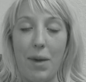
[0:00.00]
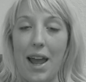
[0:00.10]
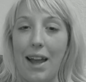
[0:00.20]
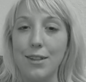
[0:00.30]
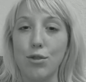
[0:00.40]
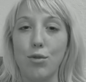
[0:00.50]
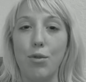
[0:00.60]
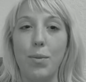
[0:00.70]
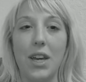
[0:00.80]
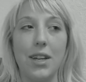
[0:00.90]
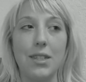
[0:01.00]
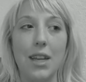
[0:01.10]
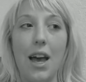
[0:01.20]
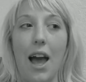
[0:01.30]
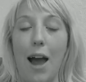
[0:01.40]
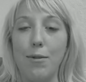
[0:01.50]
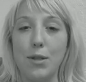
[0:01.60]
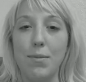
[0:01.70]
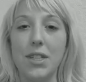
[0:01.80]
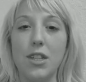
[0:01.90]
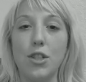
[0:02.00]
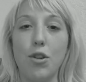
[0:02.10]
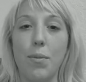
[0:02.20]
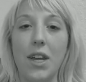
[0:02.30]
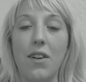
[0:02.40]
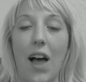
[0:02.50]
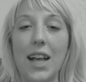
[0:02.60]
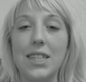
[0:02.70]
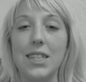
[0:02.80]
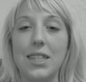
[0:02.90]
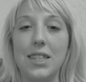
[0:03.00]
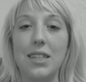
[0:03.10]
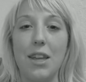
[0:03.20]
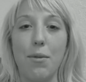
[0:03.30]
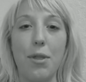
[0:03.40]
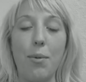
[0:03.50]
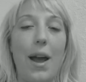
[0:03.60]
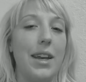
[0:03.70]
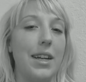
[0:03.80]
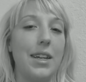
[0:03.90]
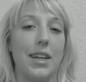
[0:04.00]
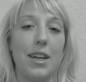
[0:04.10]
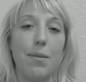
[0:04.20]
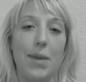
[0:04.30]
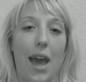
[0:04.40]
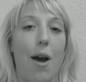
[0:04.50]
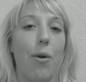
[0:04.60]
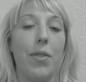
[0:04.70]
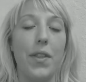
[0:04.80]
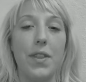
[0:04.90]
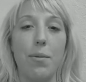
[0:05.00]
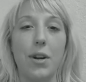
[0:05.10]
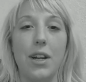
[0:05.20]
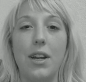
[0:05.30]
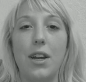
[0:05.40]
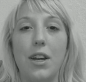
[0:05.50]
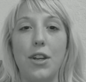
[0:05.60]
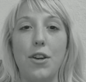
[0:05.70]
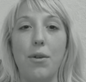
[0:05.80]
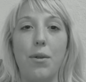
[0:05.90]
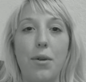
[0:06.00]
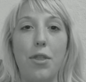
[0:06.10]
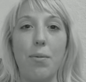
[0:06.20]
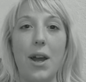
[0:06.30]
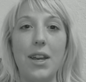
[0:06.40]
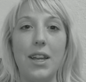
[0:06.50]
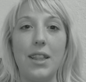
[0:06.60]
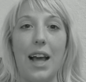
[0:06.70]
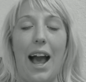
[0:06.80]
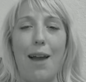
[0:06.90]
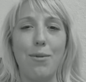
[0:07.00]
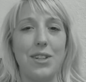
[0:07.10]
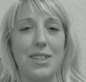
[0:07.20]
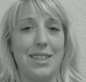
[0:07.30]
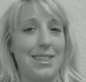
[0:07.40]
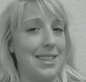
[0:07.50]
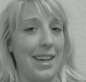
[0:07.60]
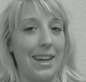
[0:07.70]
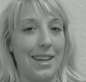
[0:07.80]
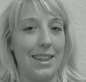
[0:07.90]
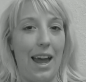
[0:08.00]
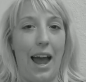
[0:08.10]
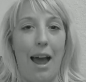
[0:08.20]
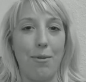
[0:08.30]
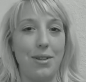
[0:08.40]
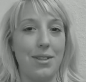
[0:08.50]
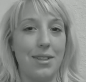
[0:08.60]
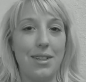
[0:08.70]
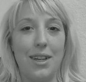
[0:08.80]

high school because I was missing so many classes that they were threatening to kick me out, that they were, threatening that I wasn't sick, that I was,